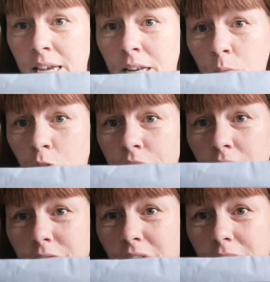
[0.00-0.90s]
scene in one of
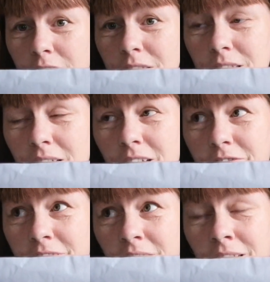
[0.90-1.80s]
the Avengers that he
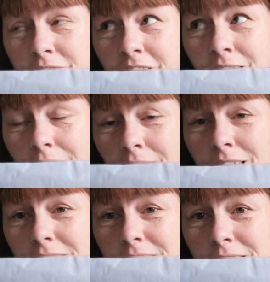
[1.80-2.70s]
really, really
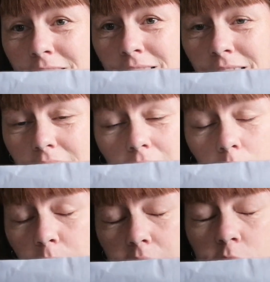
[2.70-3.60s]
likes,
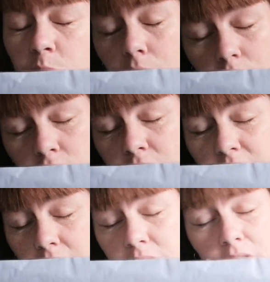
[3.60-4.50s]
and we have to put it on just
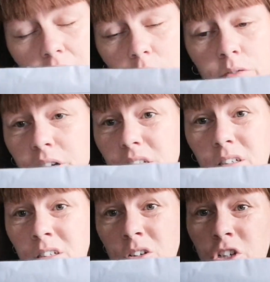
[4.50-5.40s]
for that scene or find
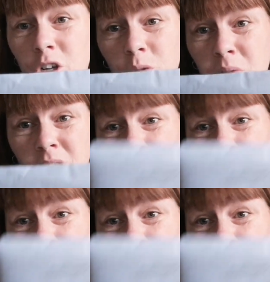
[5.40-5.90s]
it on YouTube.